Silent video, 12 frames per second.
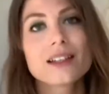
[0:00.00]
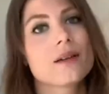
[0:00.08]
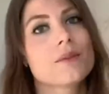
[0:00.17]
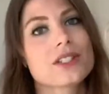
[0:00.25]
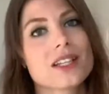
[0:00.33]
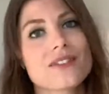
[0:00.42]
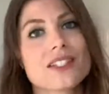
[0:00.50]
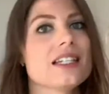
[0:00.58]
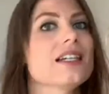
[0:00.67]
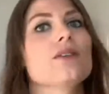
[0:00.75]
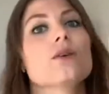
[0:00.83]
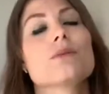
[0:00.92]
Number
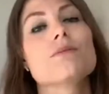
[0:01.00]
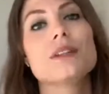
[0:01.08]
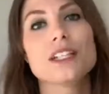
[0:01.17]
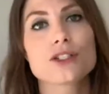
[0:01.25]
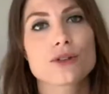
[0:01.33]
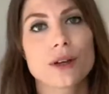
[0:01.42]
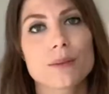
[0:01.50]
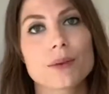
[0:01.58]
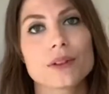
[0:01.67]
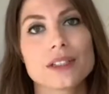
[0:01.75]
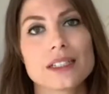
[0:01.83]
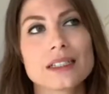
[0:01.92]
seventeen, those mini
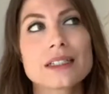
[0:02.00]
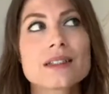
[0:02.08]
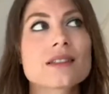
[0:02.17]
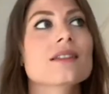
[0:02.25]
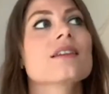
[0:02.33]
trampolines.